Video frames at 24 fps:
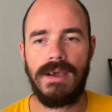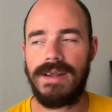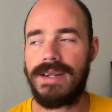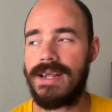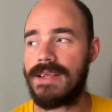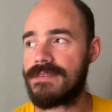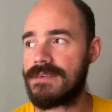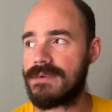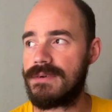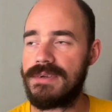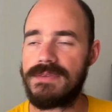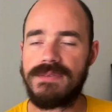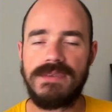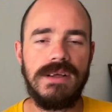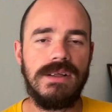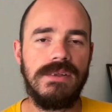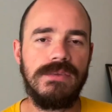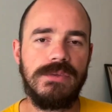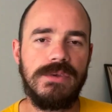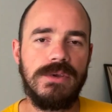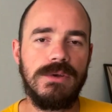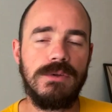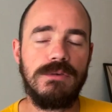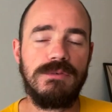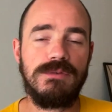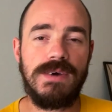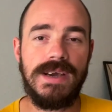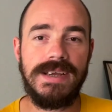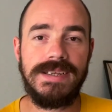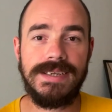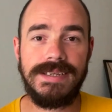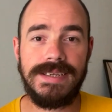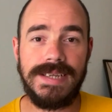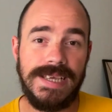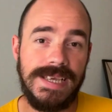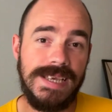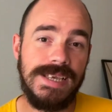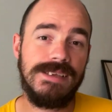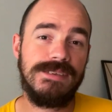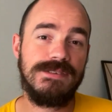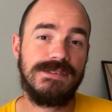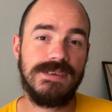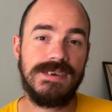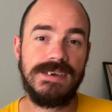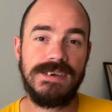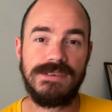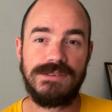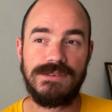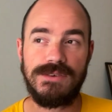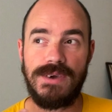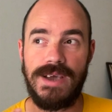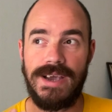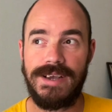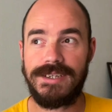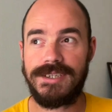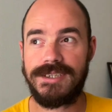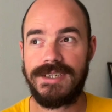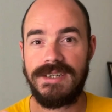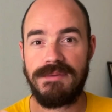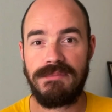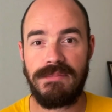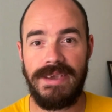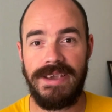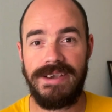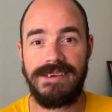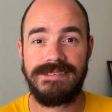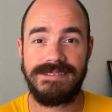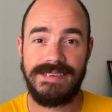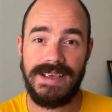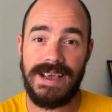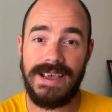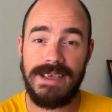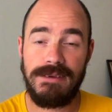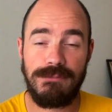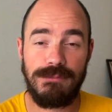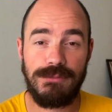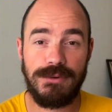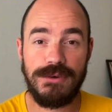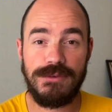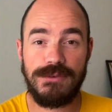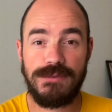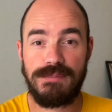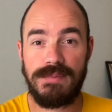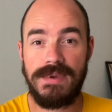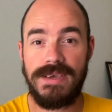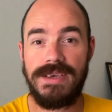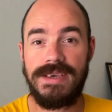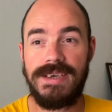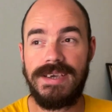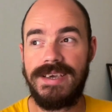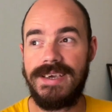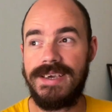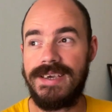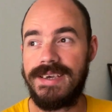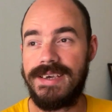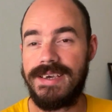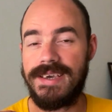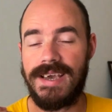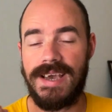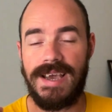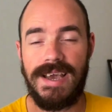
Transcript: And as a result, you'll find it easier to actually make time for speaking,